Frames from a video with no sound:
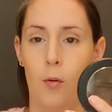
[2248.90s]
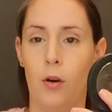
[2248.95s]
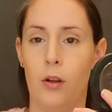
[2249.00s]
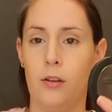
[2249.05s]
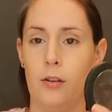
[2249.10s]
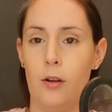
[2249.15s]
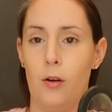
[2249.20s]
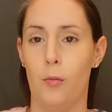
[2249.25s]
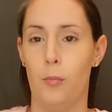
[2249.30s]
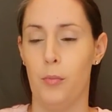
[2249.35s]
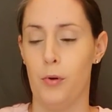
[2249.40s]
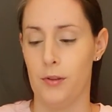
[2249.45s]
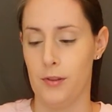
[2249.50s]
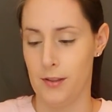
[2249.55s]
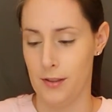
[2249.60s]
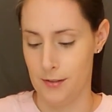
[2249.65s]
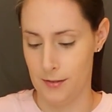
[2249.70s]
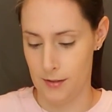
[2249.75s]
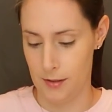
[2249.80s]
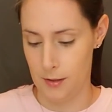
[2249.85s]
I wanted to go put
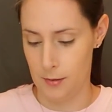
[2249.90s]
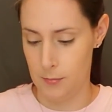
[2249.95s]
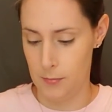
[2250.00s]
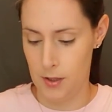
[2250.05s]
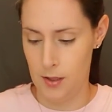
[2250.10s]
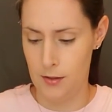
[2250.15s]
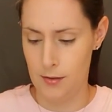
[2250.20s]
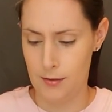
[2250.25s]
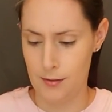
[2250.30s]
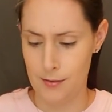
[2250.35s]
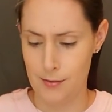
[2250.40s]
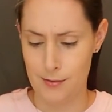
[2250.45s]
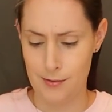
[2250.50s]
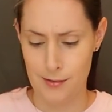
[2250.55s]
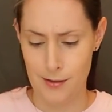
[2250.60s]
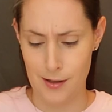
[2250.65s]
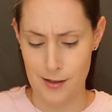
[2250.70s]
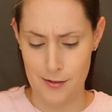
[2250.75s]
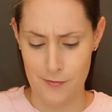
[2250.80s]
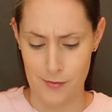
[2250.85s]
this up.
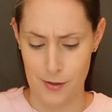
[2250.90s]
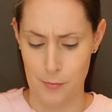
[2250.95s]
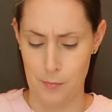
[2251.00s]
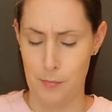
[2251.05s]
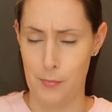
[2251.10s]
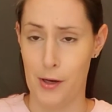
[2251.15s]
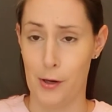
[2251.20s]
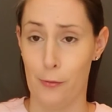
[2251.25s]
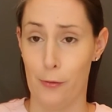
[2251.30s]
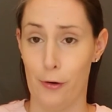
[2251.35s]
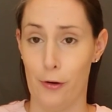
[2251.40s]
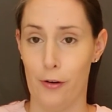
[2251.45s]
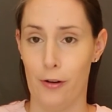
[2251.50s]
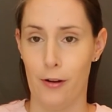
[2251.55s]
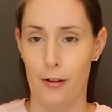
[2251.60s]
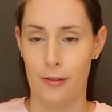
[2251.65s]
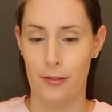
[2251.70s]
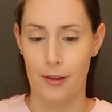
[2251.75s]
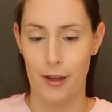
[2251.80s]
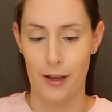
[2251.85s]
It's not even a mirror
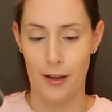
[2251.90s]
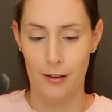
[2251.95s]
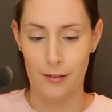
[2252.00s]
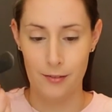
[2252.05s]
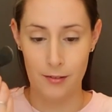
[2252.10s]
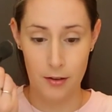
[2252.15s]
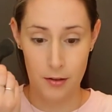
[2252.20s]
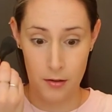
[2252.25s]
on that.